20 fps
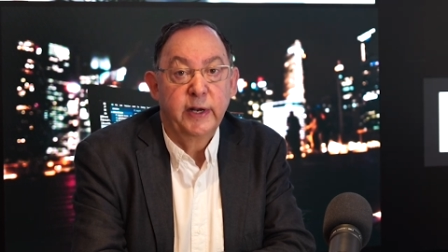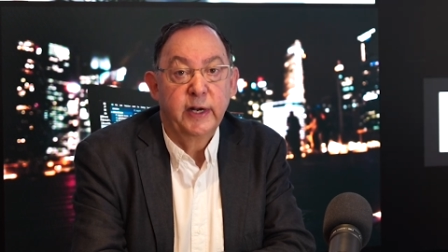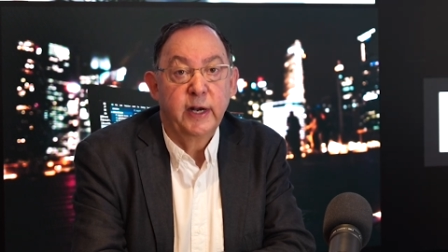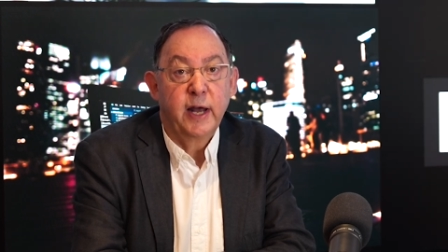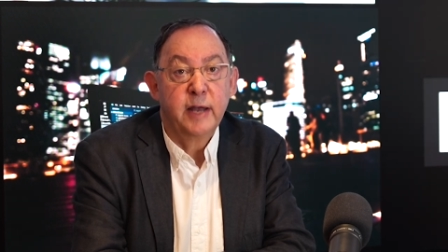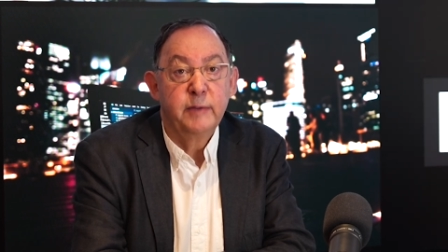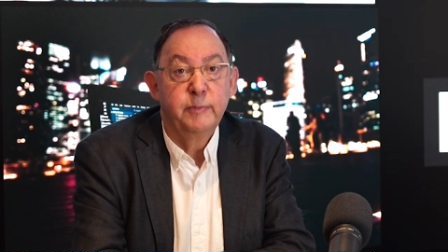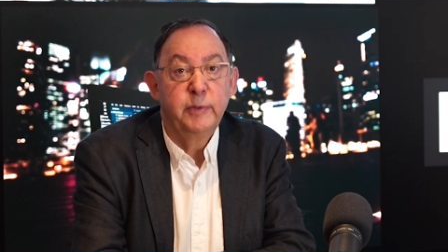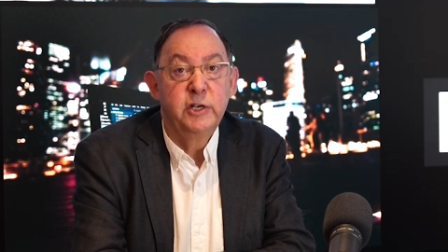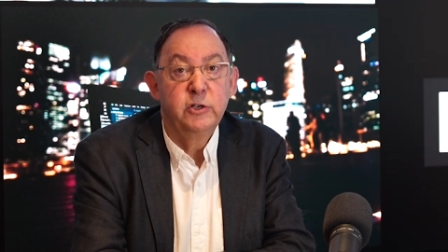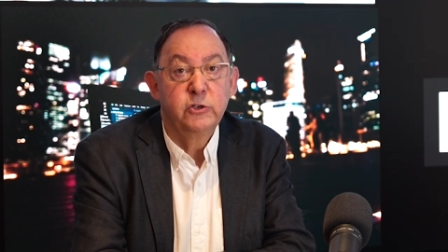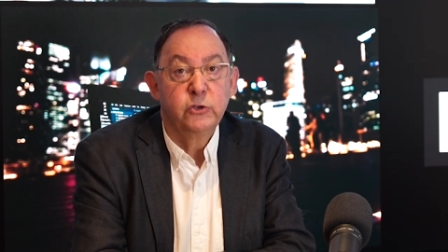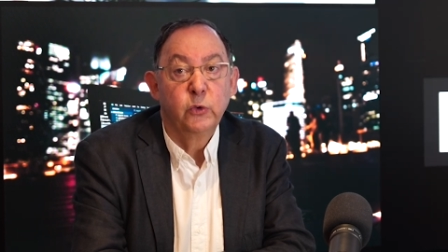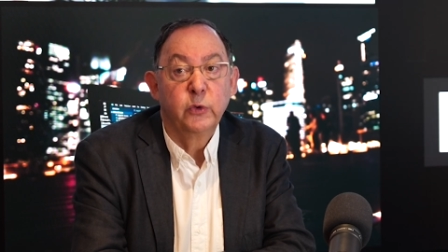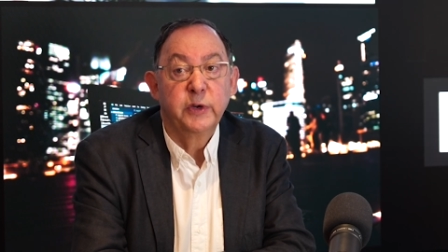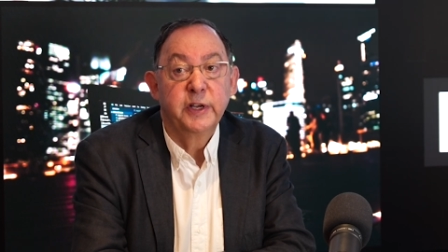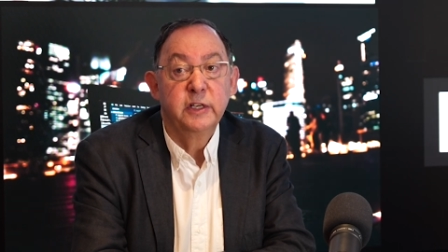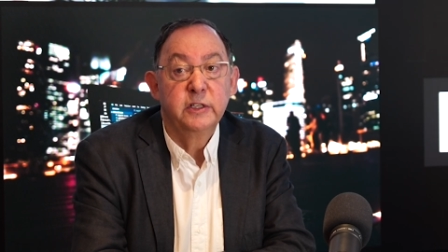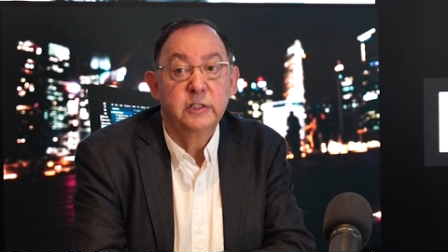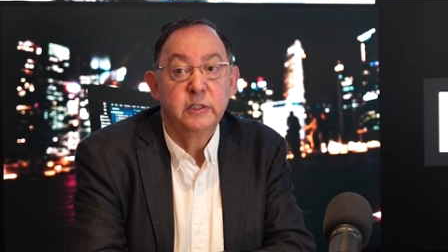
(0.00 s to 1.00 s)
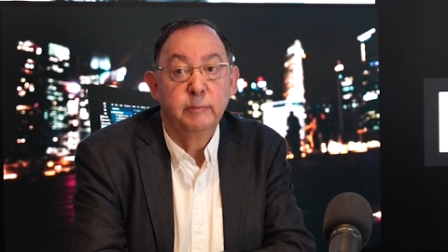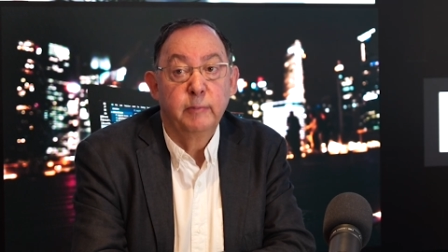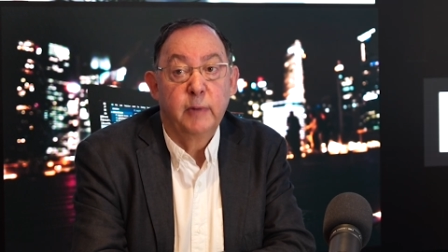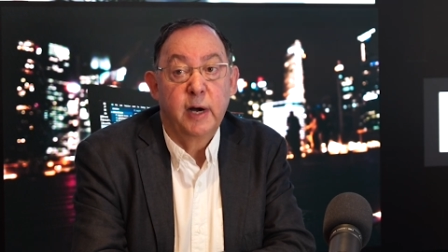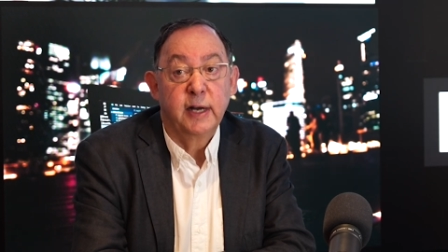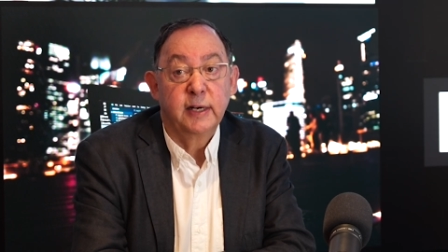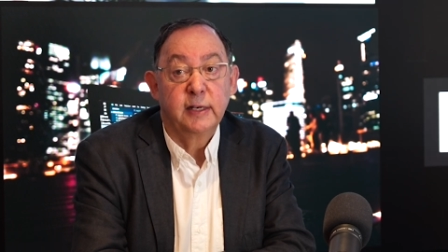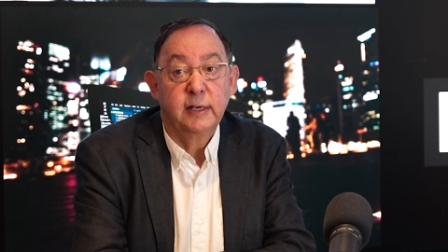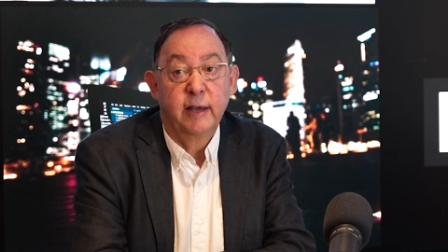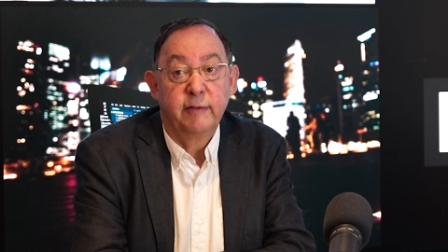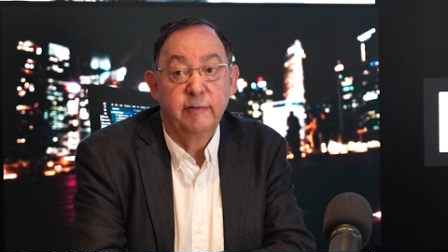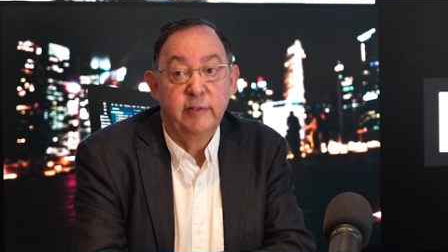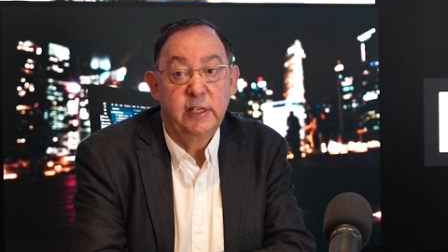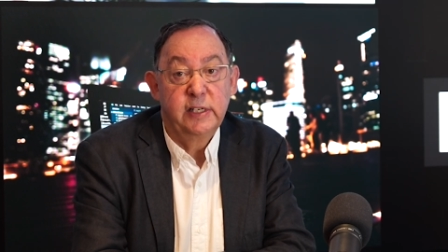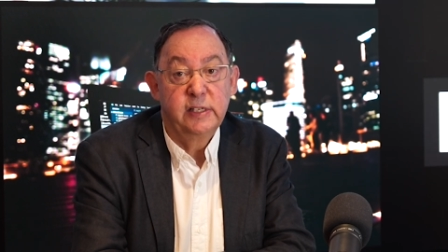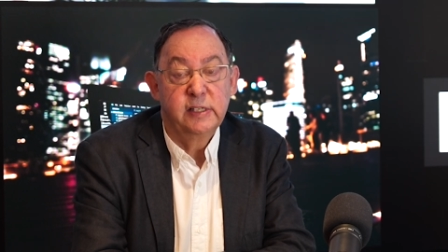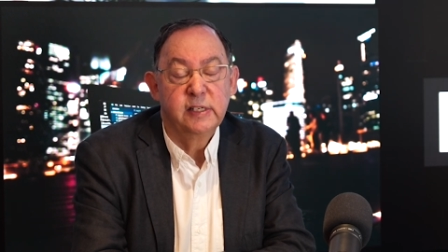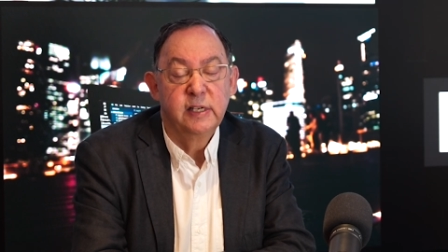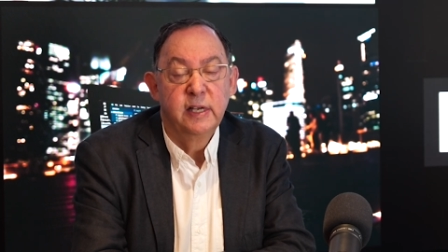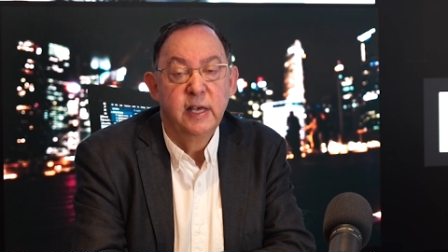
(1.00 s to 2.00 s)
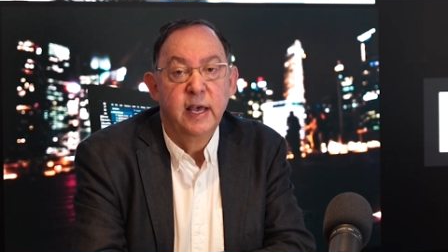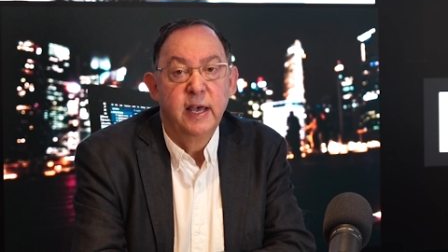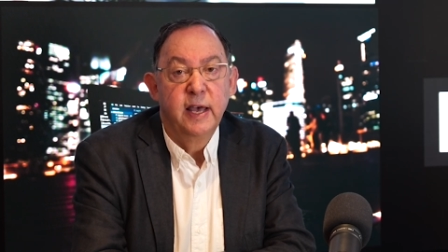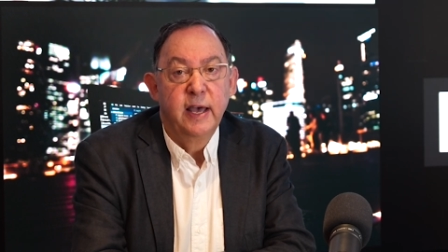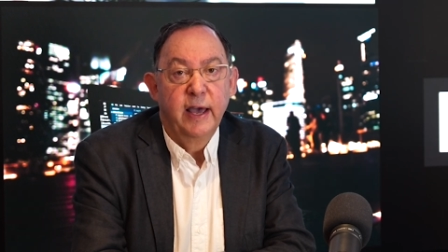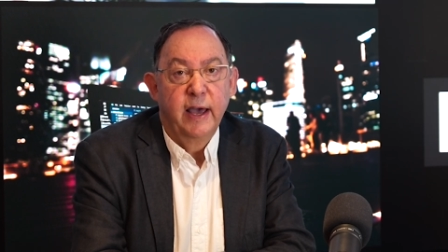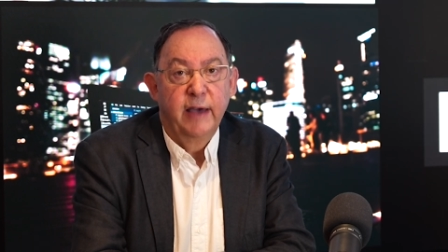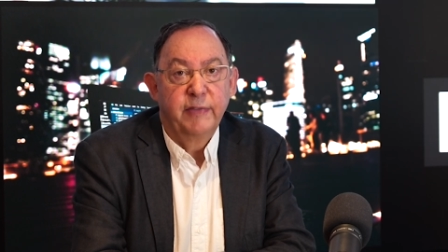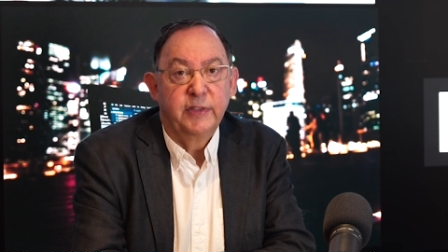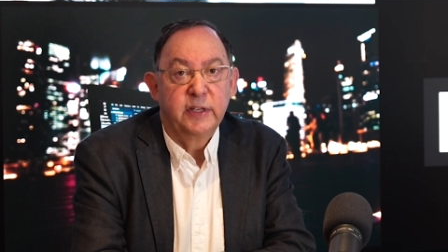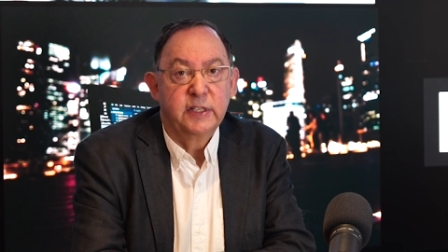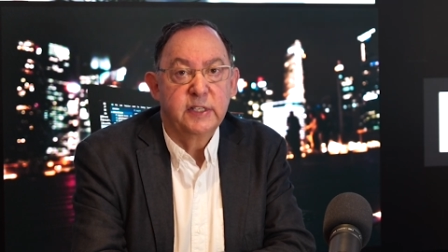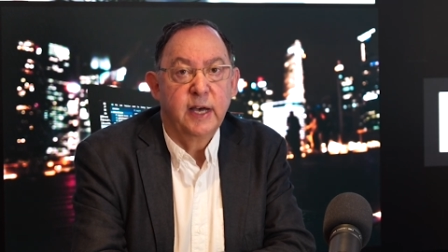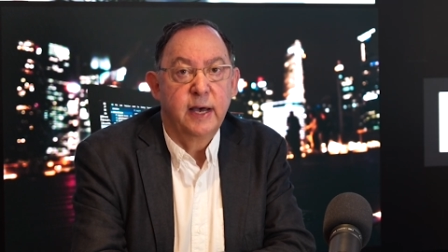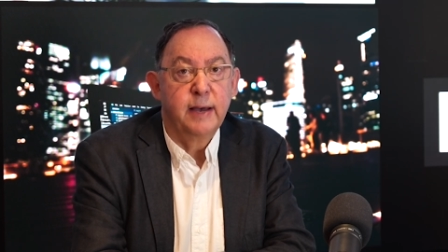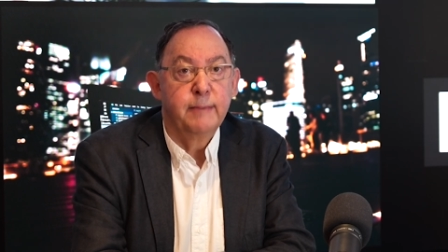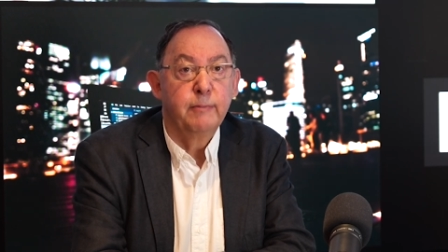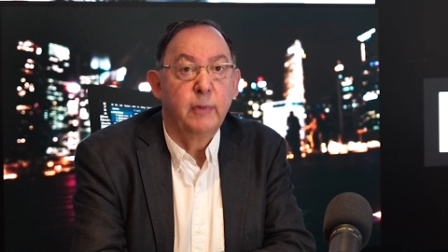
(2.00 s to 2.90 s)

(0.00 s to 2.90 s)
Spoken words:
And I'd been talking to Mark Lovies at the time.